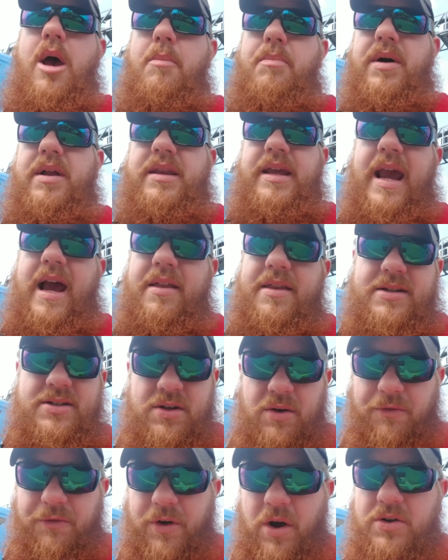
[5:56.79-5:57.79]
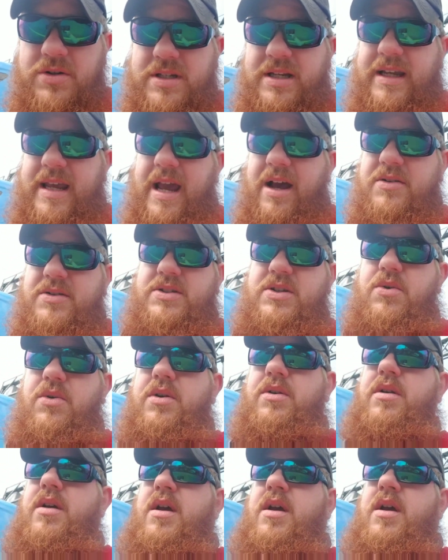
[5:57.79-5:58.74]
But yeah, this new frozen account's doing